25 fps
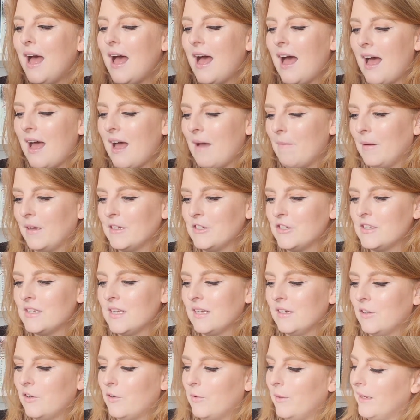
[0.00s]
I just had
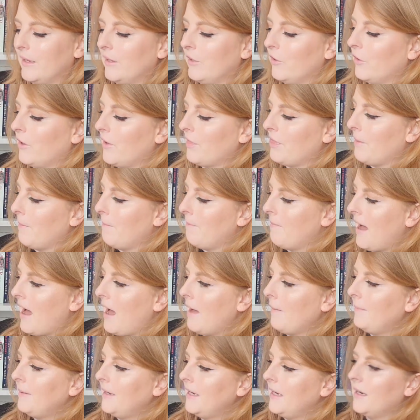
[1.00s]
a quick look at the
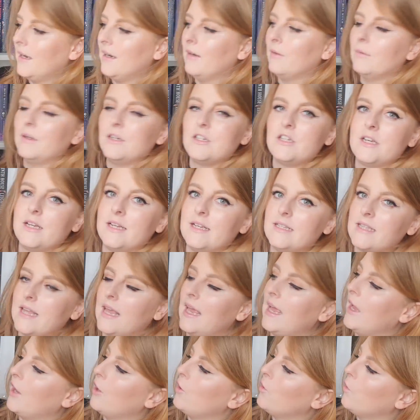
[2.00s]
map here, which is
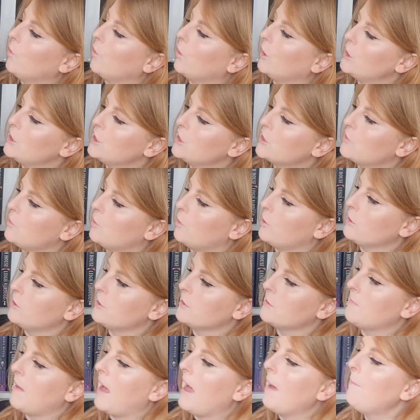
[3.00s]
a gorgeous,
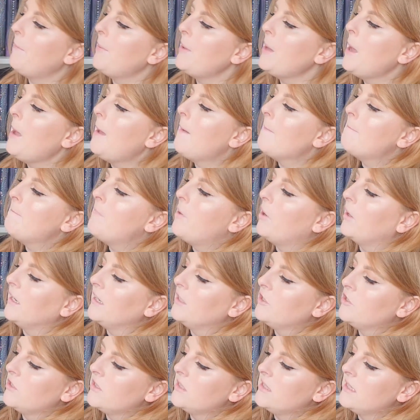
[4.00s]
gorgeous map, but it
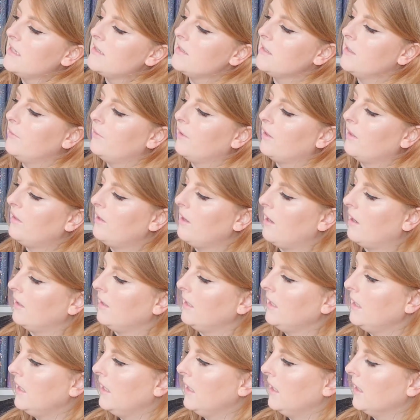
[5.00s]
just says Lunatheon
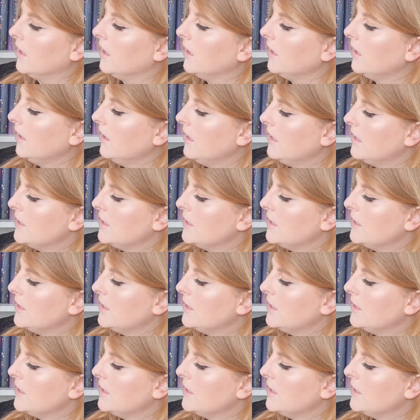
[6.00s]
here.